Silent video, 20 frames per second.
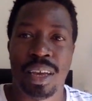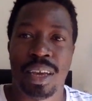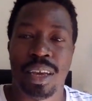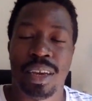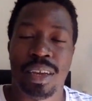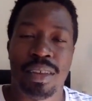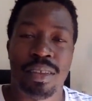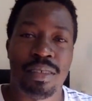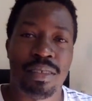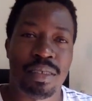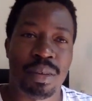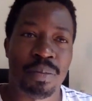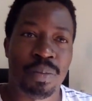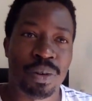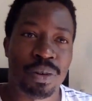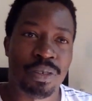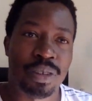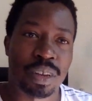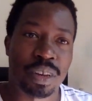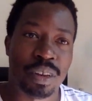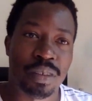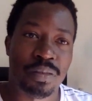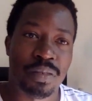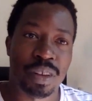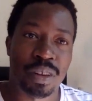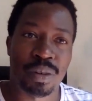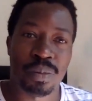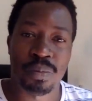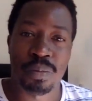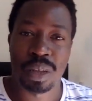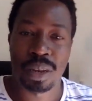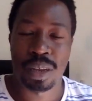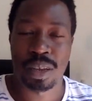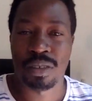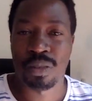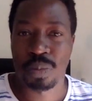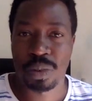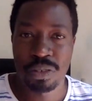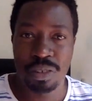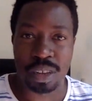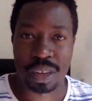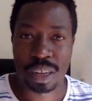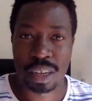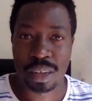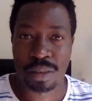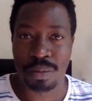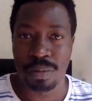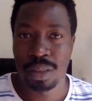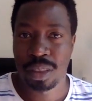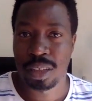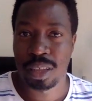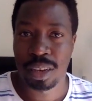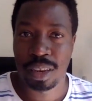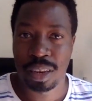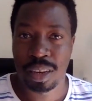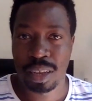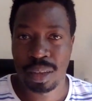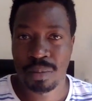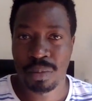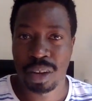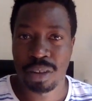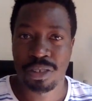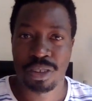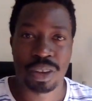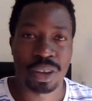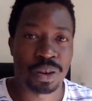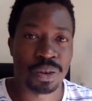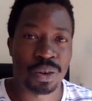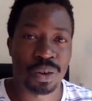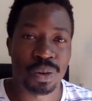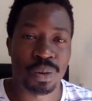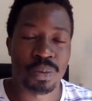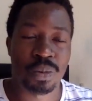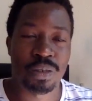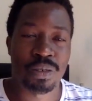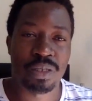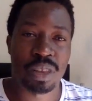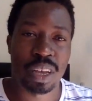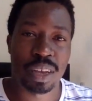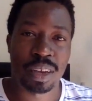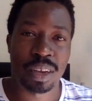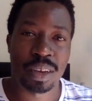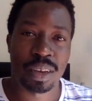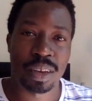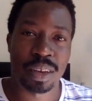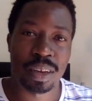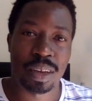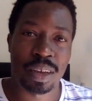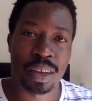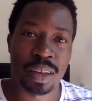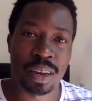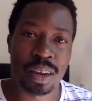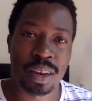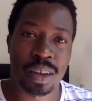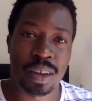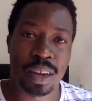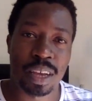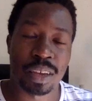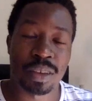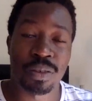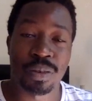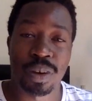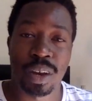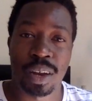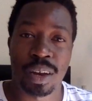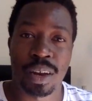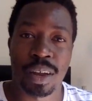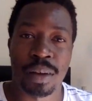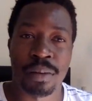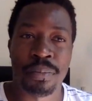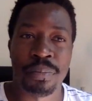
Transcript: in supporting development, especially within emerging economies like Uganda.